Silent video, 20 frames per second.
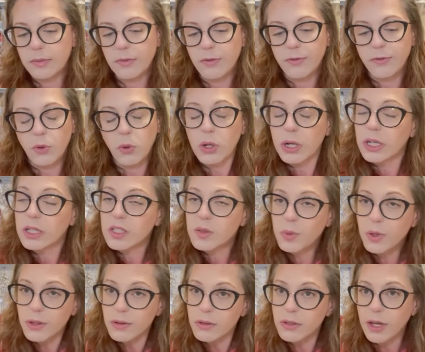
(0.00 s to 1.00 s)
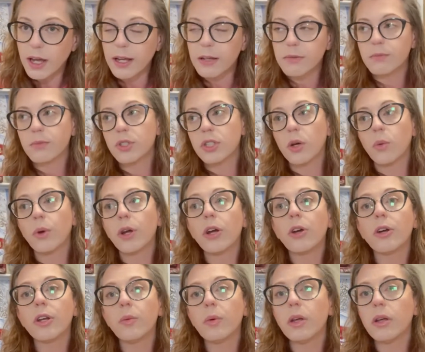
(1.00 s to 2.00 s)
for his birthday. So we're
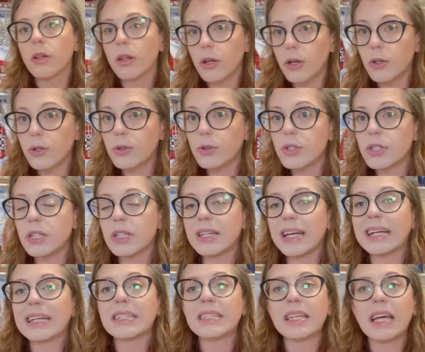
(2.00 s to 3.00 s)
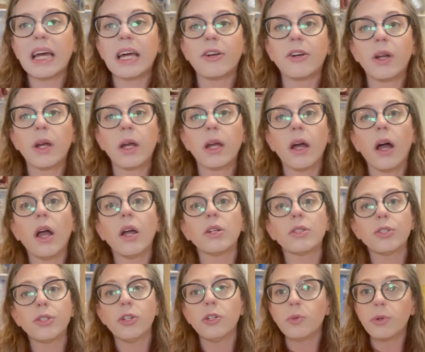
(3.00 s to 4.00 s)
going to be closed next Saturday,
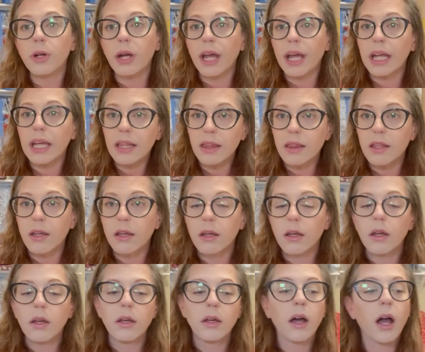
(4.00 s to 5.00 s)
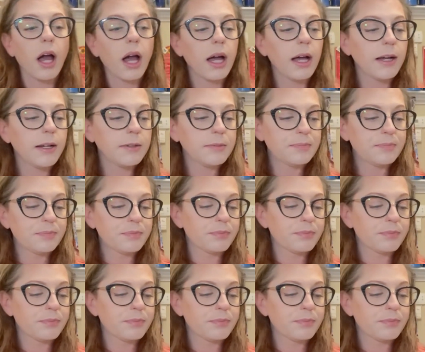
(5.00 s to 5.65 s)
October 8th.